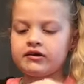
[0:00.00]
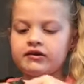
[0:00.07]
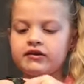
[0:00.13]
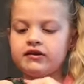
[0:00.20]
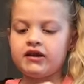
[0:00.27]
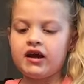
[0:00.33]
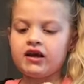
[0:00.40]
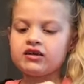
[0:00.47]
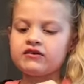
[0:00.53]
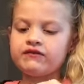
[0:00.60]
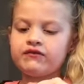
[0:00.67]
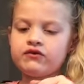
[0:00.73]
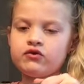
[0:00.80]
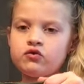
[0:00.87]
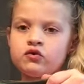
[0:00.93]
the next
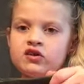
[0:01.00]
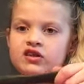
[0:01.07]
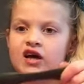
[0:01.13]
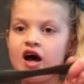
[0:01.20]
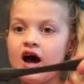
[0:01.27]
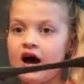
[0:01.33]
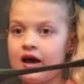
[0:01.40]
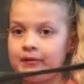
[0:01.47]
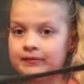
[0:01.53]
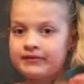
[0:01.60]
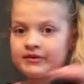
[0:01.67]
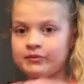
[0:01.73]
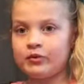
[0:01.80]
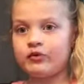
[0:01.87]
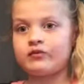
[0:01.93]
few
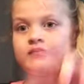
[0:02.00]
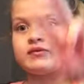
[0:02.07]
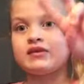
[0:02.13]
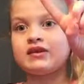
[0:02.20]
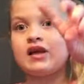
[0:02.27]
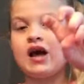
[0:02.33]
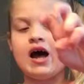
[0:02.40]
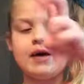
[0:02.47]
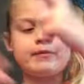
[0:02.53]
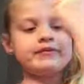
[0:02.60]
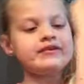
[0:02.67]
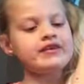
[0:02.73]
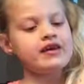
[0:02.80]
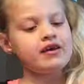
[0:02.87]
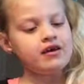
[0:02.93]
slimes, well,
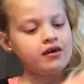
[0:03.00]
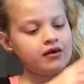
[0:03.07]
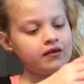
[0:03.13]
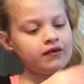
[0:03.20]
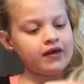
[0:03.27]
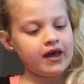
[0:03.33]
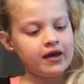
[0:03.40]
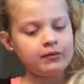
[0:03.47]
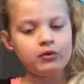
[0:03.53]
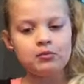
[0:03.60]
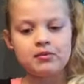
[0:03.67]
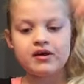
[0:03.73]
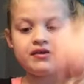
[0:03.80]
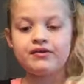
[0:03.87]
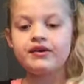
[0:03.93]
slimes, they will
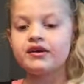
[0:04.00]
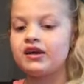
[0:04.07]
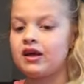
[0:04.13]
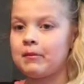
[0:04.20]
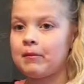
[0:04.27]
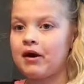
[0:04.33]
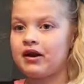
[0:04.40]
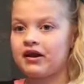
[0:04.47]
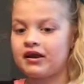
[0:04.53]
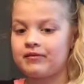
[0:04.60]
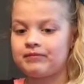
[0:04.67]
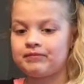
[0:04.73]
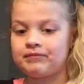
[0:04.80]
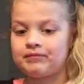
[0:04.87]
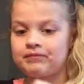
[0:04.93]
be thinking putty.
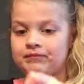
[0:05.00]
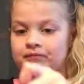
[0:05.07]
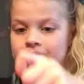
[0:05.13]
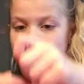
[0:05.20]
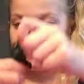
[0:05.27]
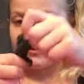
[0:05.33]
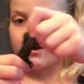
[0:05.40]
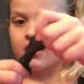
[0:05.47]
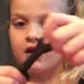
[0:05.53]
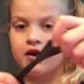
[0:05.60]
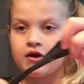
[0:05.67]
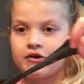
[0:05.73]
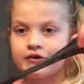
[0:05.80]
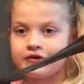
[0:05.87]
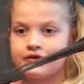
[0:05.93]

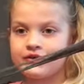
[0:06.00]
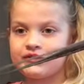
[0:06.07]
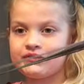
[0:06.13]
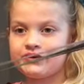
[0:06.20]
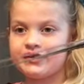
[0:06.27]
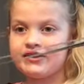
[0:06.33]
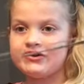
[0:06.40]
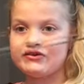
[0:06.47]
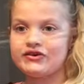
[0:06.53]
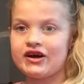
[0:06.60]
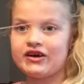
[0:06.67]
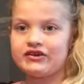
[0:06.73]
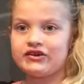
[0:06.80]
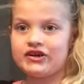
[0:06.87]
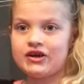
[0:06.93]
So it's really
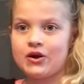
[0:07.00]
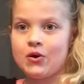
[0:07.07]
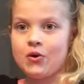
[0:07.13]
stretchy.